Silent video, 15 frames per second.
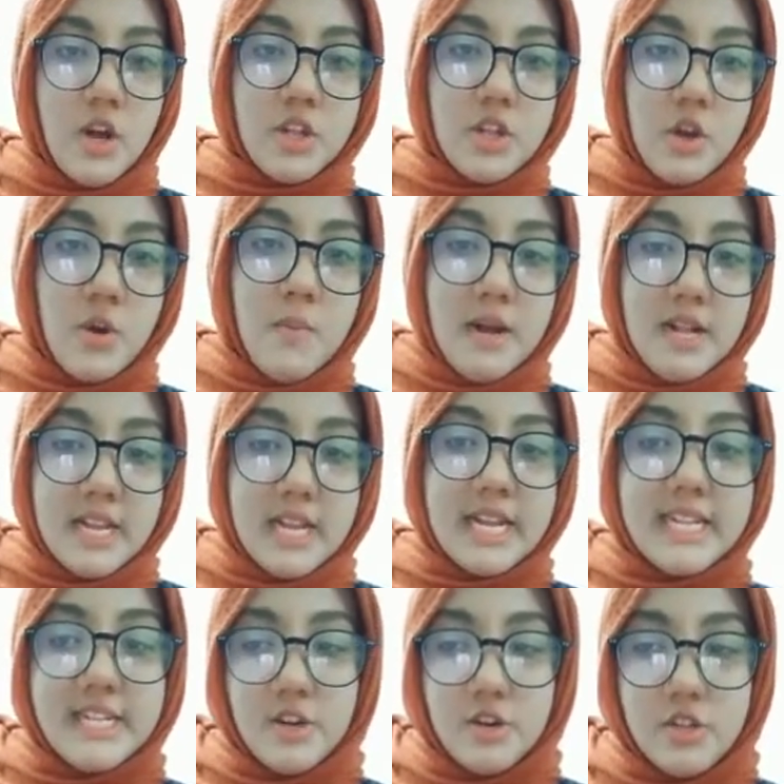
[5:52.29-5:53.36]
orthopedic
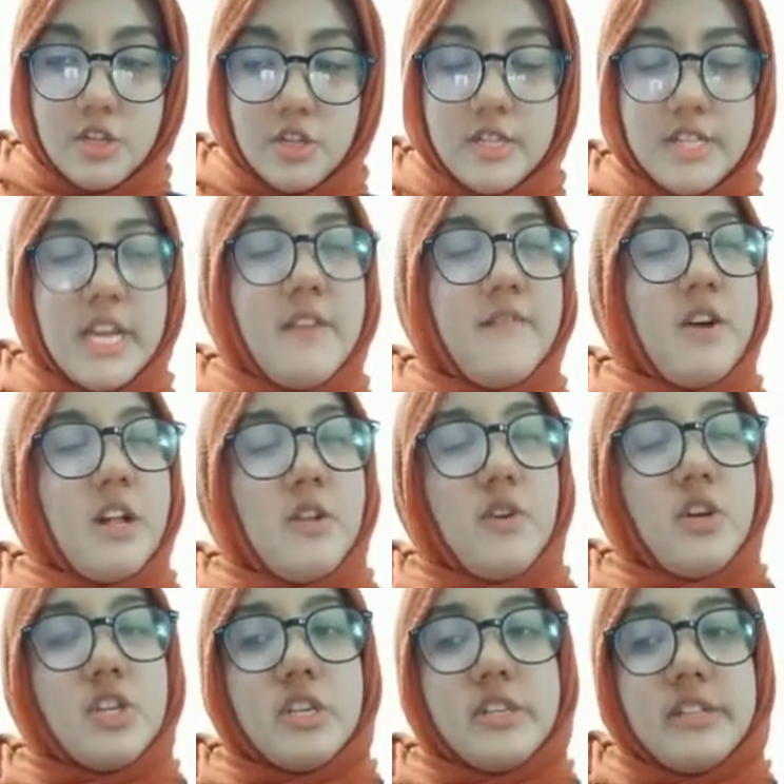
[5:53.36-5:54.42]
surgeon's
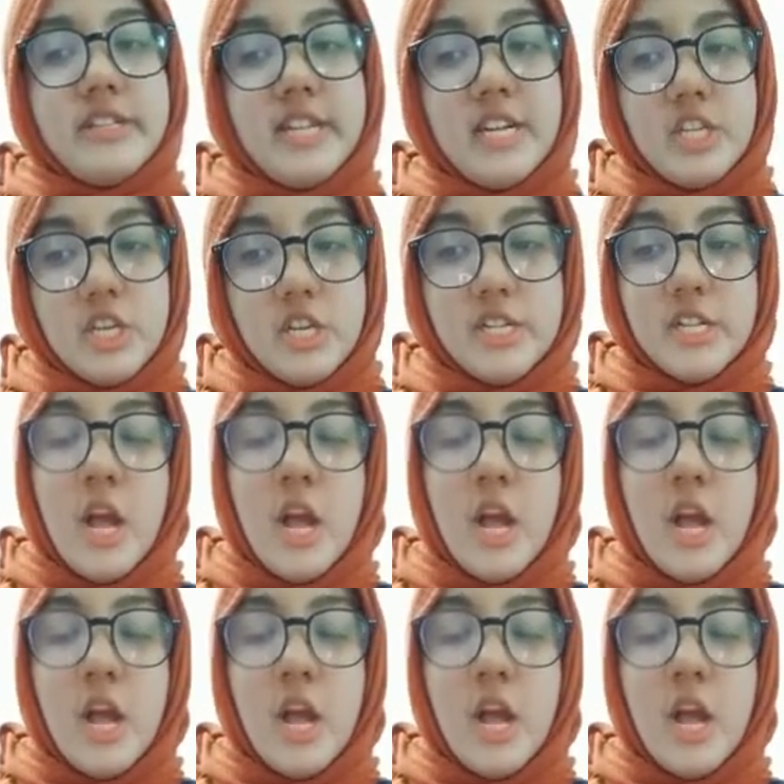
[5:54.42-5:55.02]
evaluation, such as